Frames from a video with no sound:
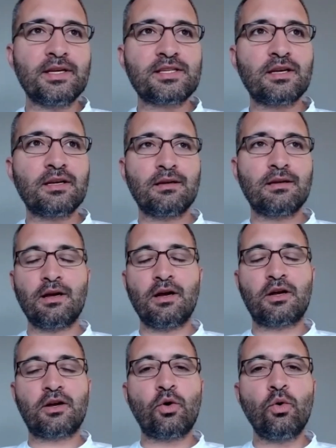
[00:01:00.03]
is a,
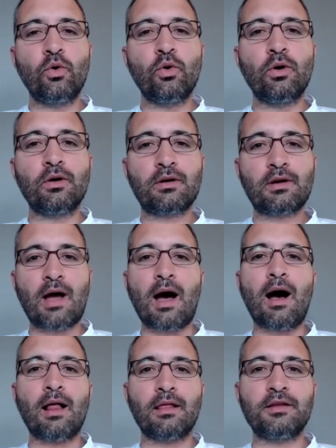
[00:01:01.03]
a cool
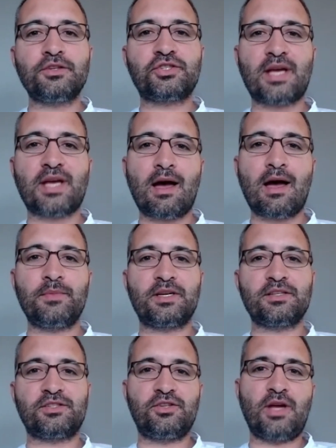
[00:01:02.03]
college town
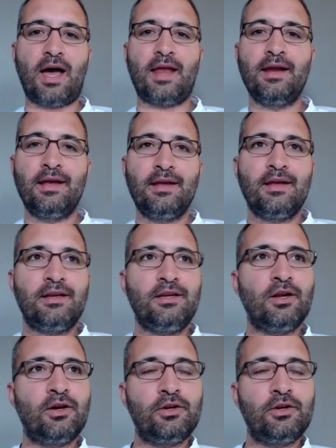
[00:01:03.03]
because you got you know,